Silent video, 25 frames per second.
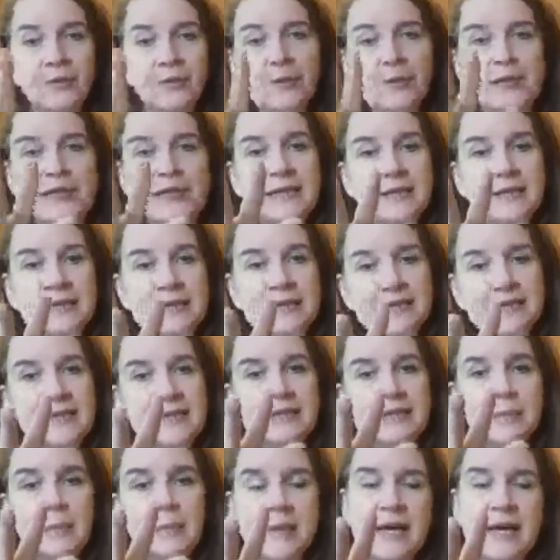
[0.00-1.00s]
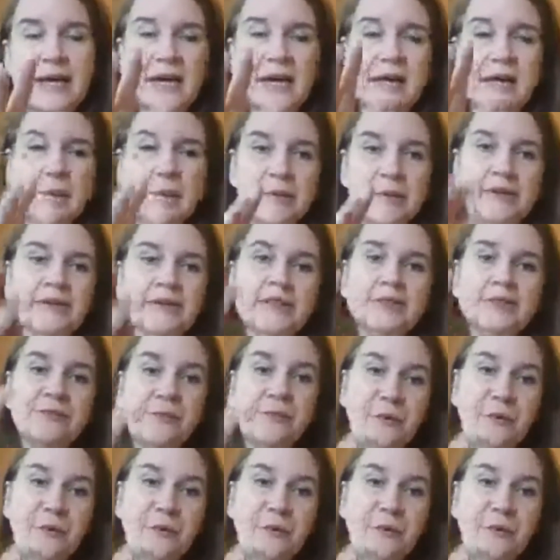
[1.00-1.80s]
3 little bubbles,